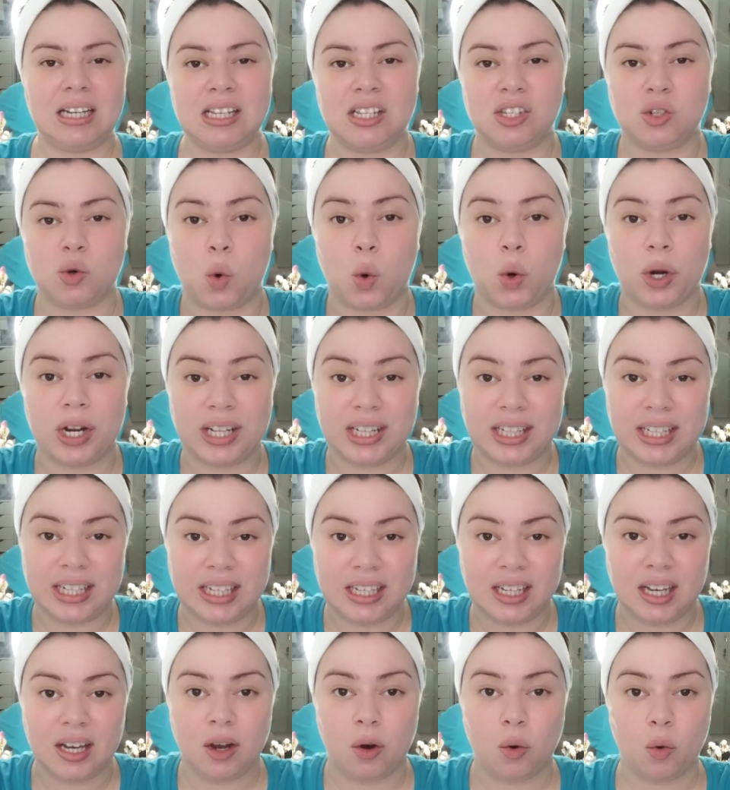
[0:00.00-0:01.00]
is
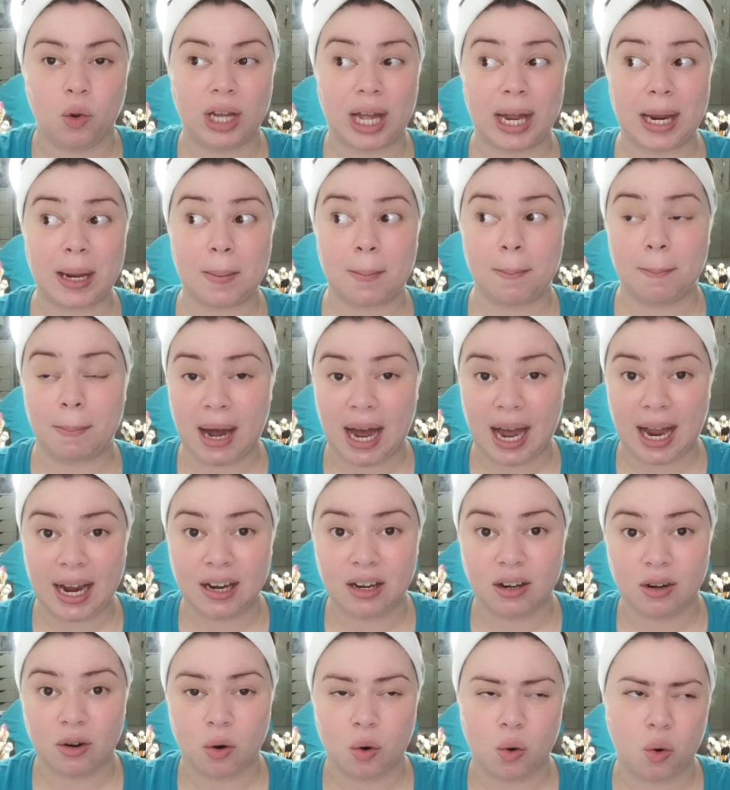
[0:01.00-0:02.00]
oily like
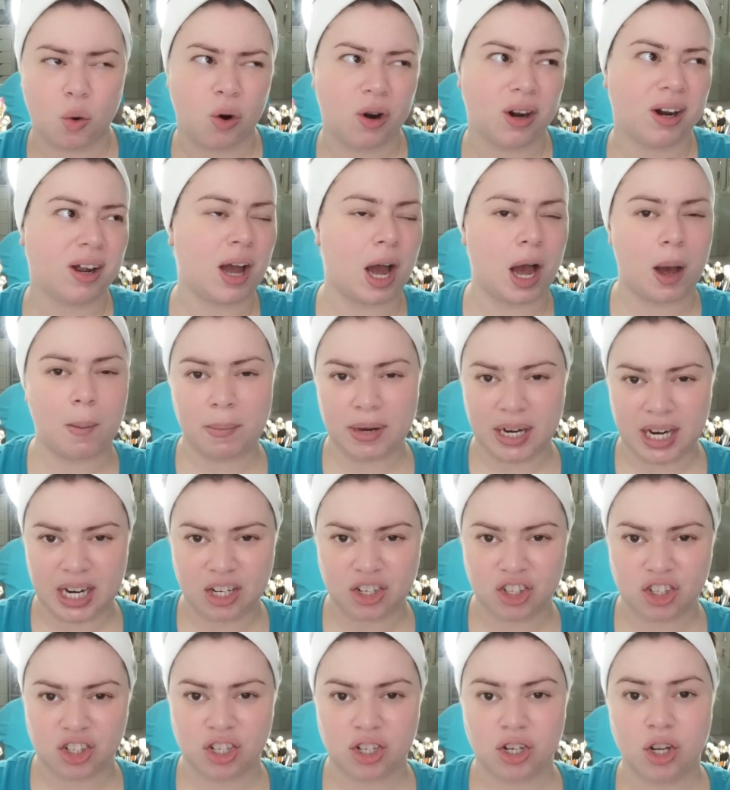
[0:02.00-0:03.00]
mine or
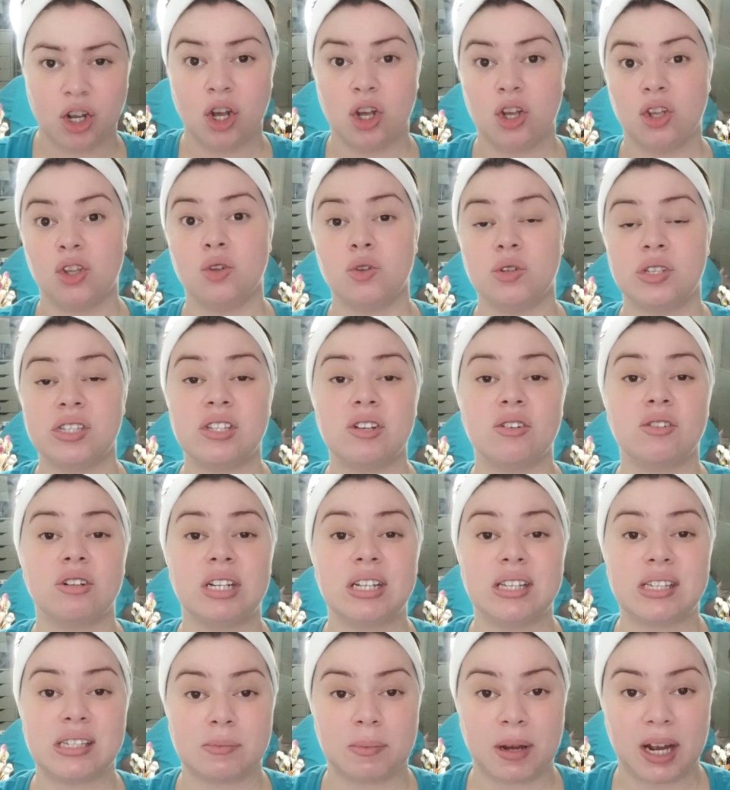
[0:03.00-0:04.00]
combination, you still
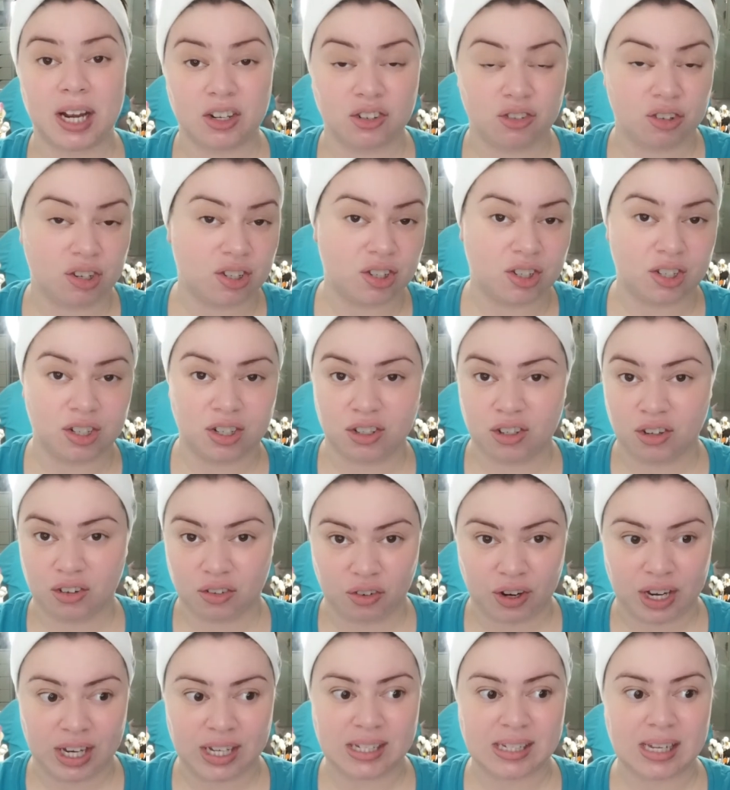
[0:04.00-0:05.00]
need some hydration in your
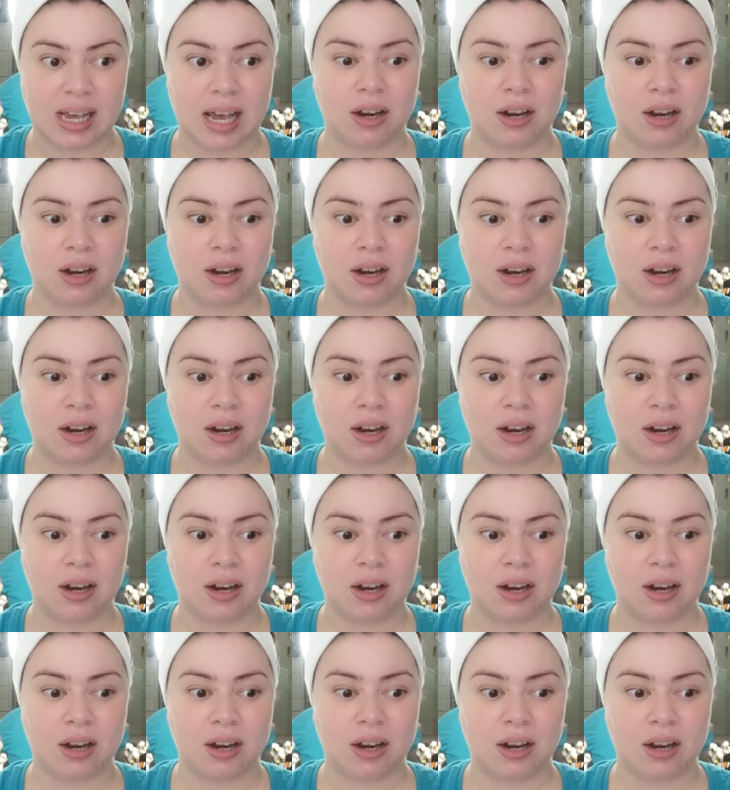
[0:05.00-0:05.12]
face.